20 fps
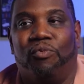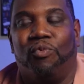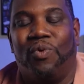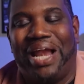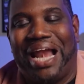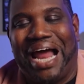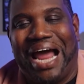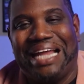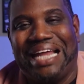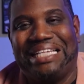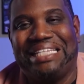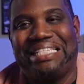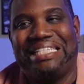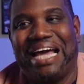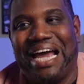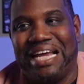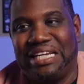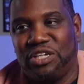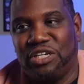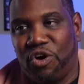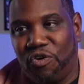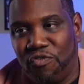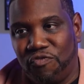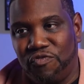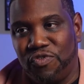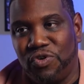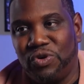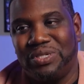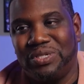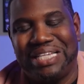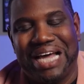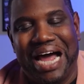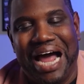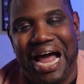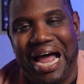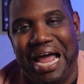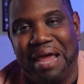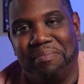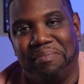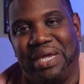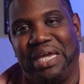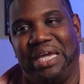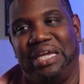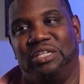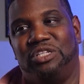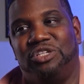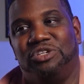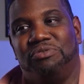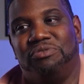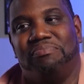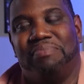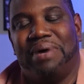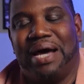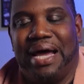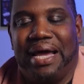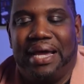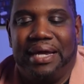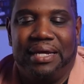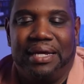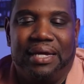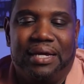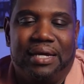when I decided to go full time into my